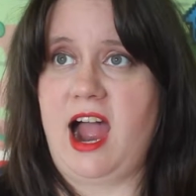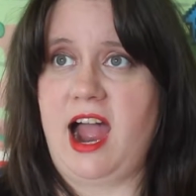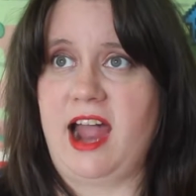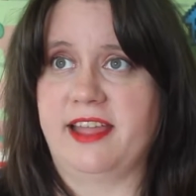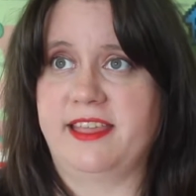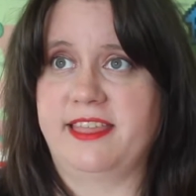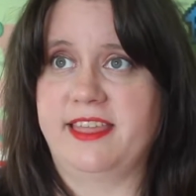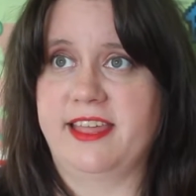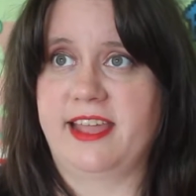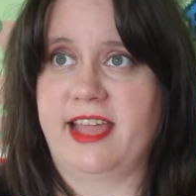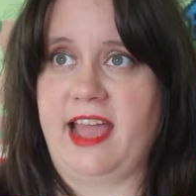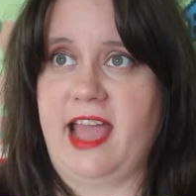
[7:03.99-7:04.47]
I
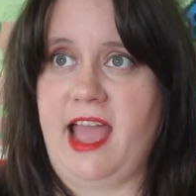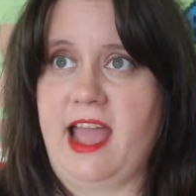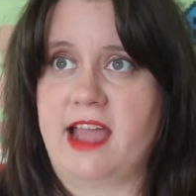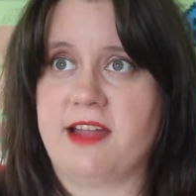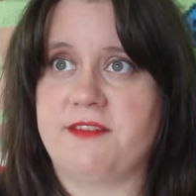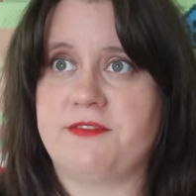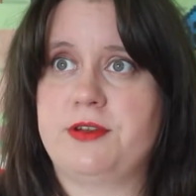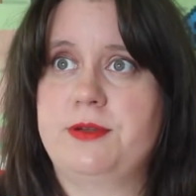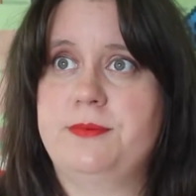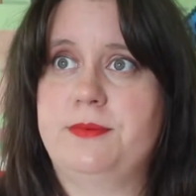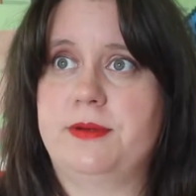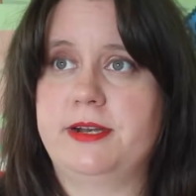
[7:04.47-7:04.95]
think
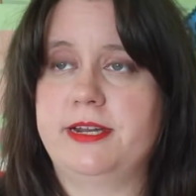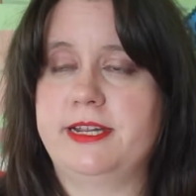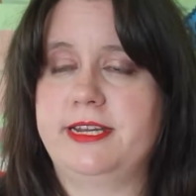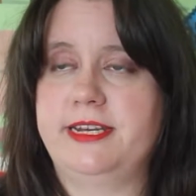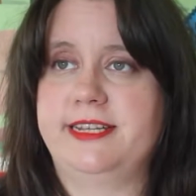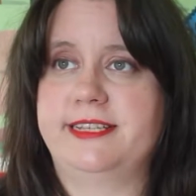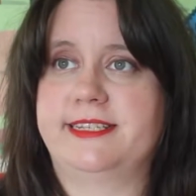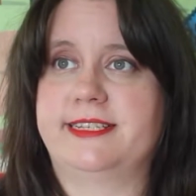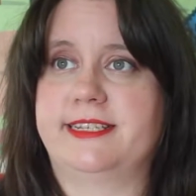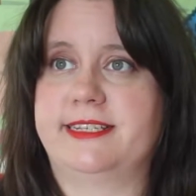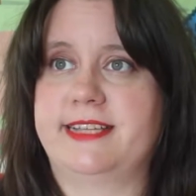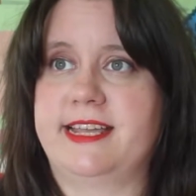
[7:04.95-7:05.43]
everybody
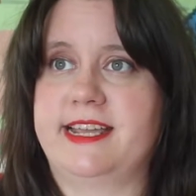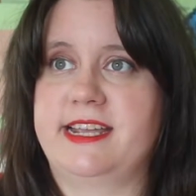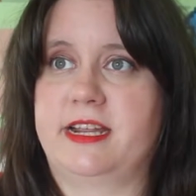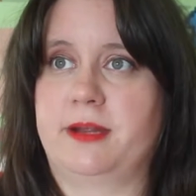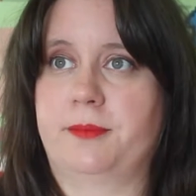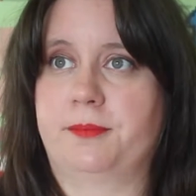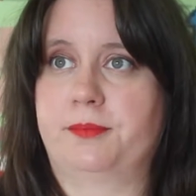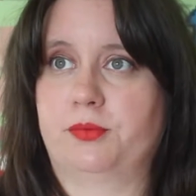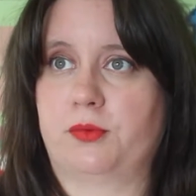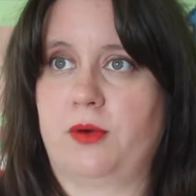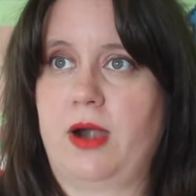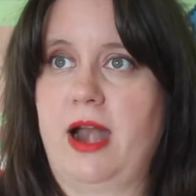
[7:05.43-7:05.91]
needs to take
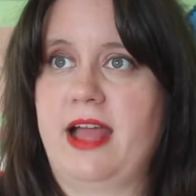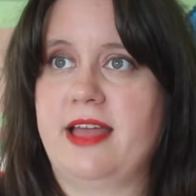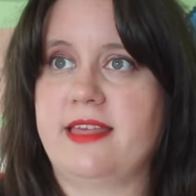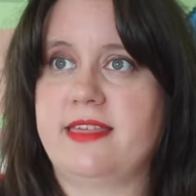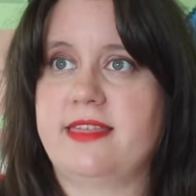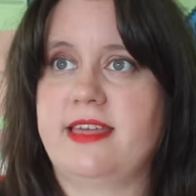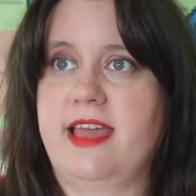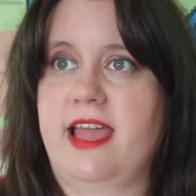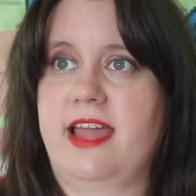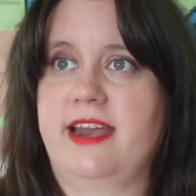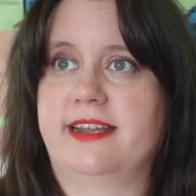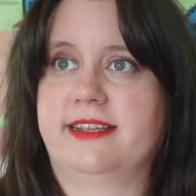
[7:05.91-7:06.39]
a
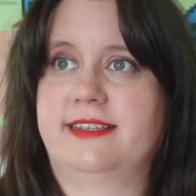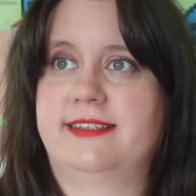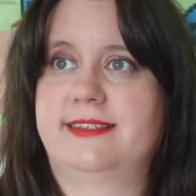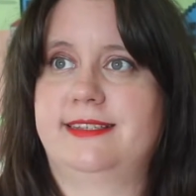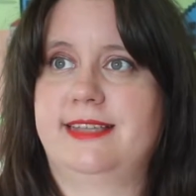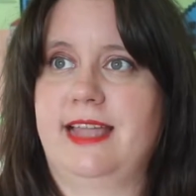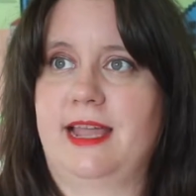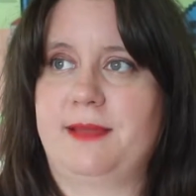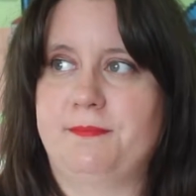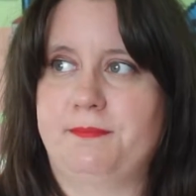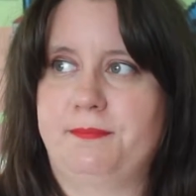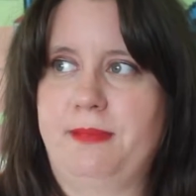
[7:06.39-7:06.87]
breath and a
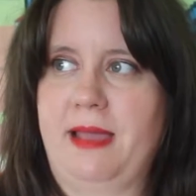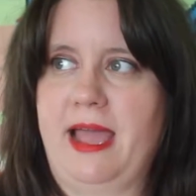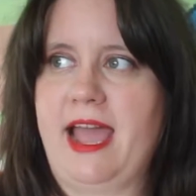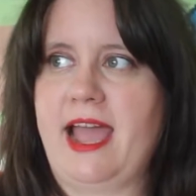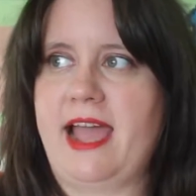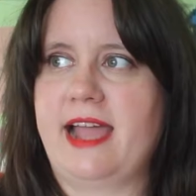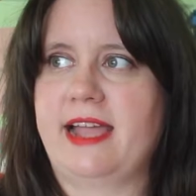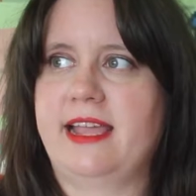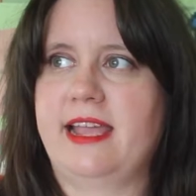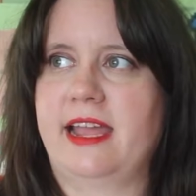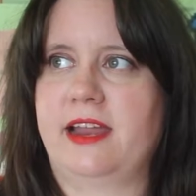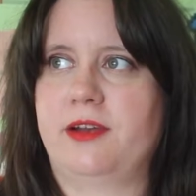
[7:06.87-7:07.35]
step
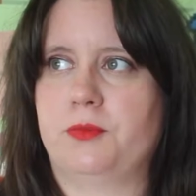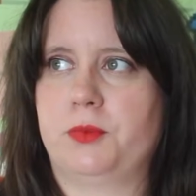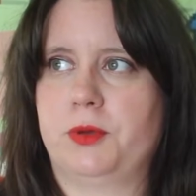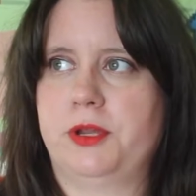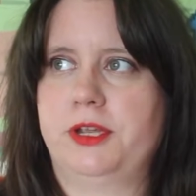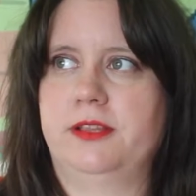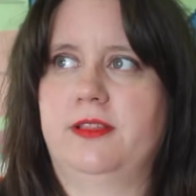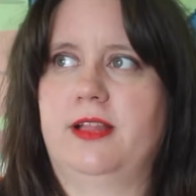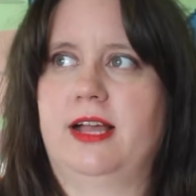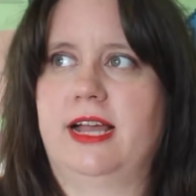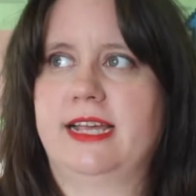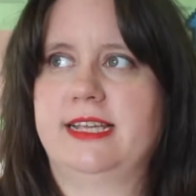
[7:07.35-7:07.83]
back and
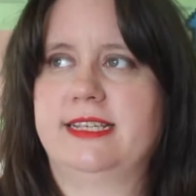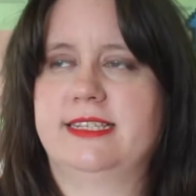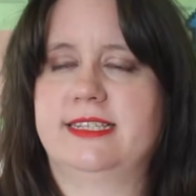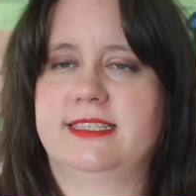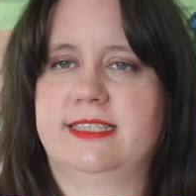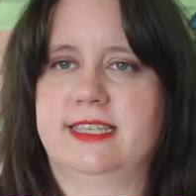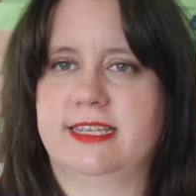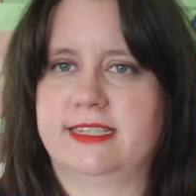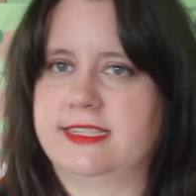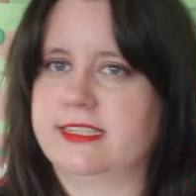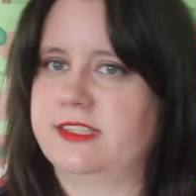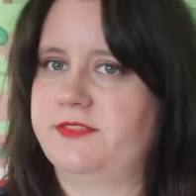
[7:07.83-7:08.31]
realize
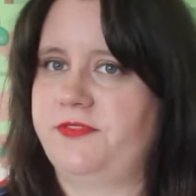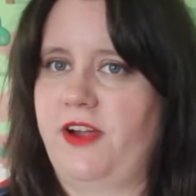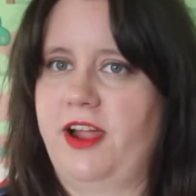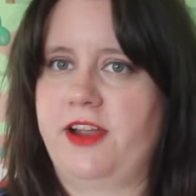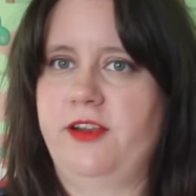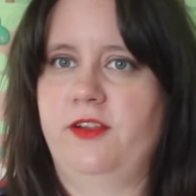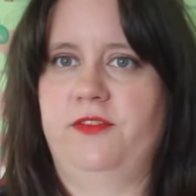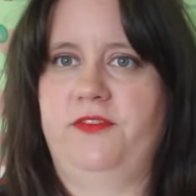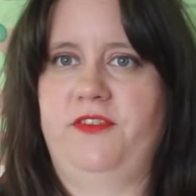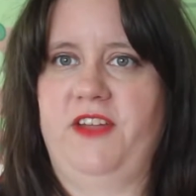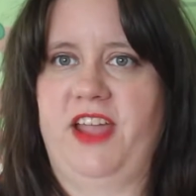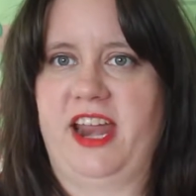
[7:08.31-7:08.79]
that this is
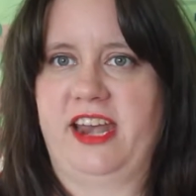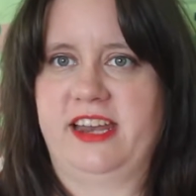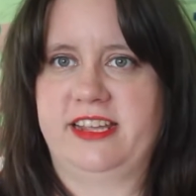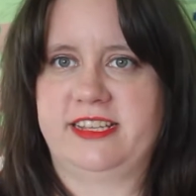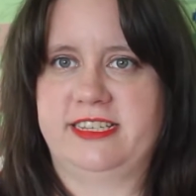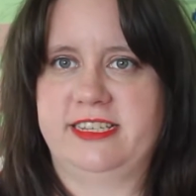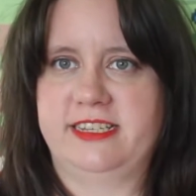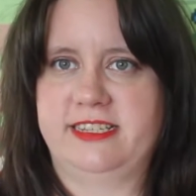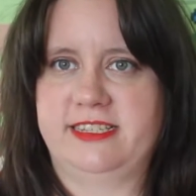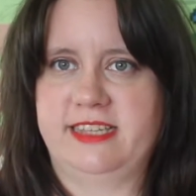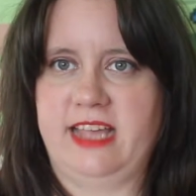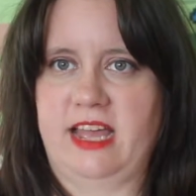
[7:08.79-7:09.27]
Final
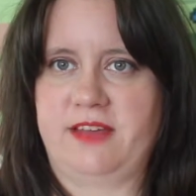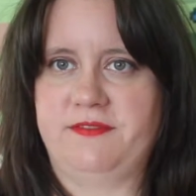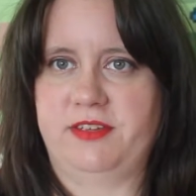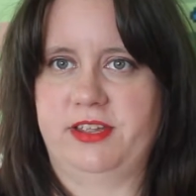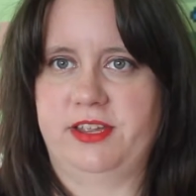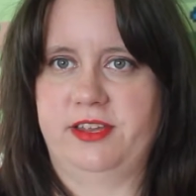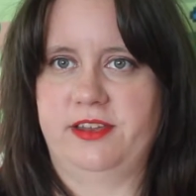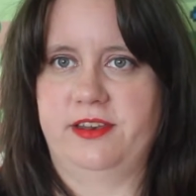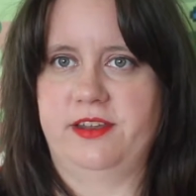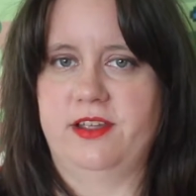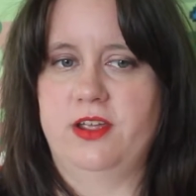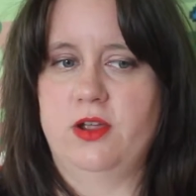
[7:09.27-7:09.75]
Fantasy
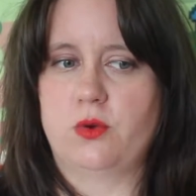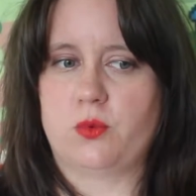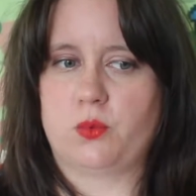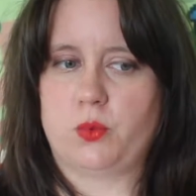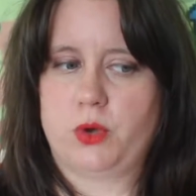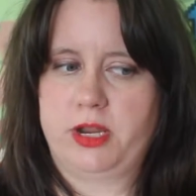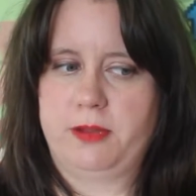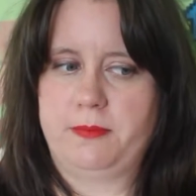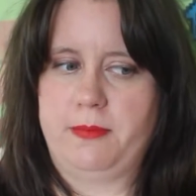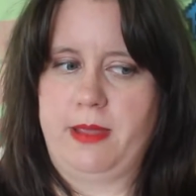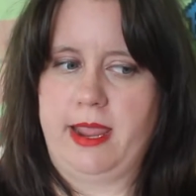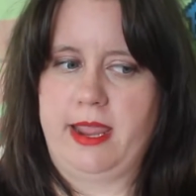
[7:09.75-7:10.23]
VII
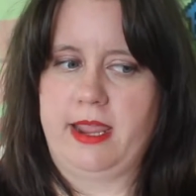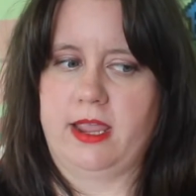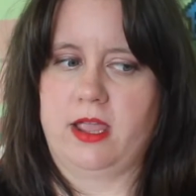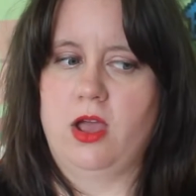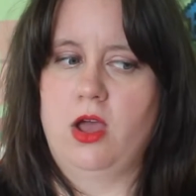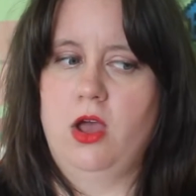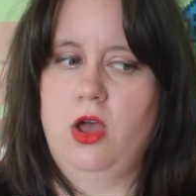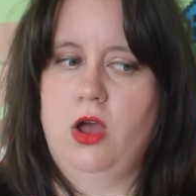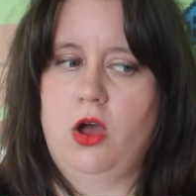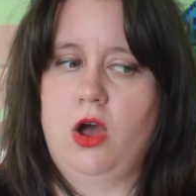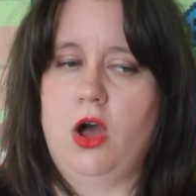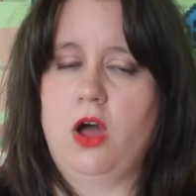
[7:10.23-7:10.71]
Remake
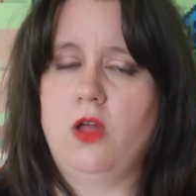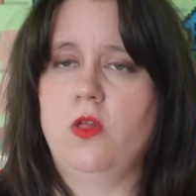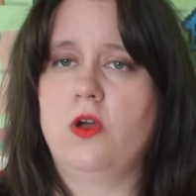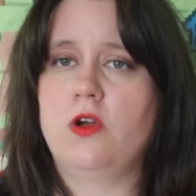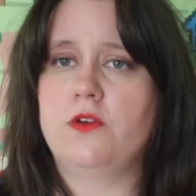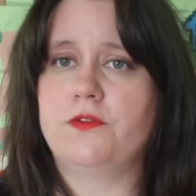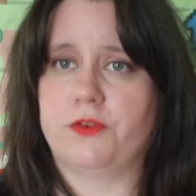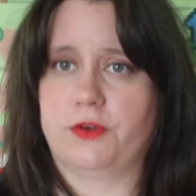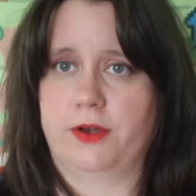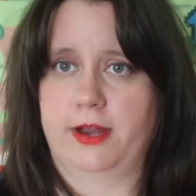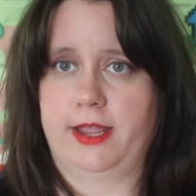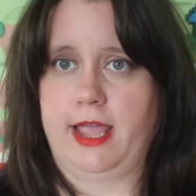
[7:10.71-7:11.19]
all
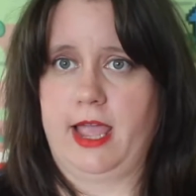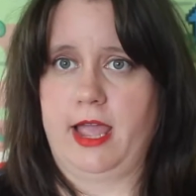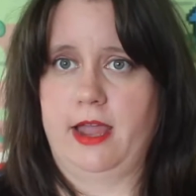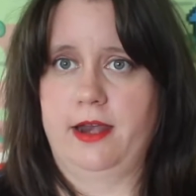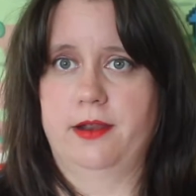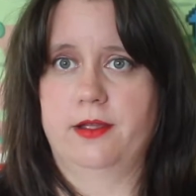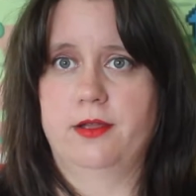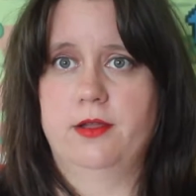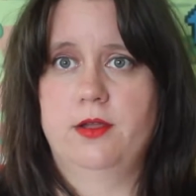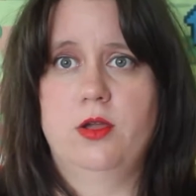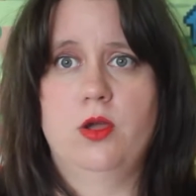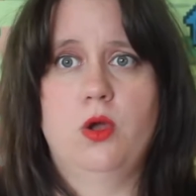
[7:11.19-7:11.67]
over again.